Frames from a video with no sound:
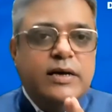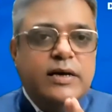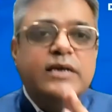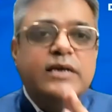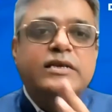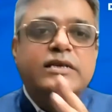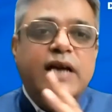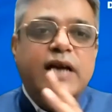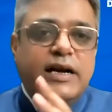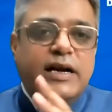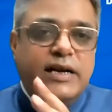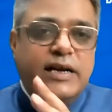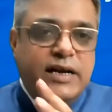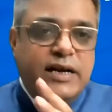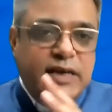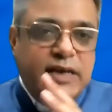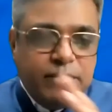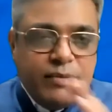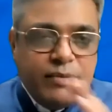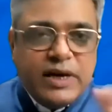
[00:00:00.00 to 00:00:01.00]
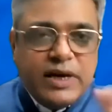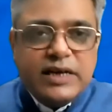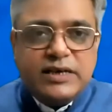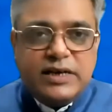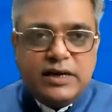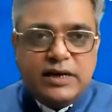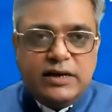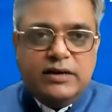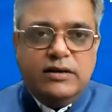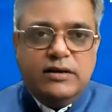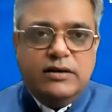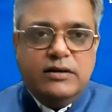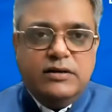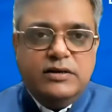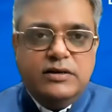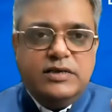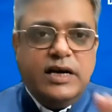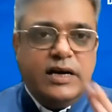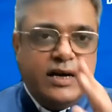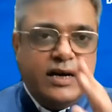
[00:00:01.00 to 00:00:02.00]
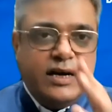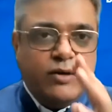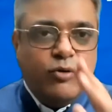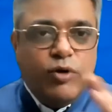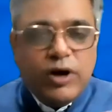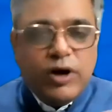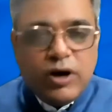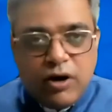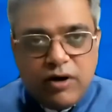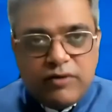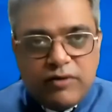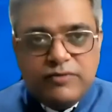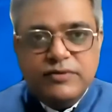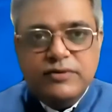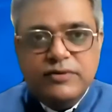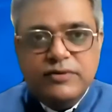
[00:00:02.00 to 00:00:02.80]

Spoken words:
started diminishing, started going off.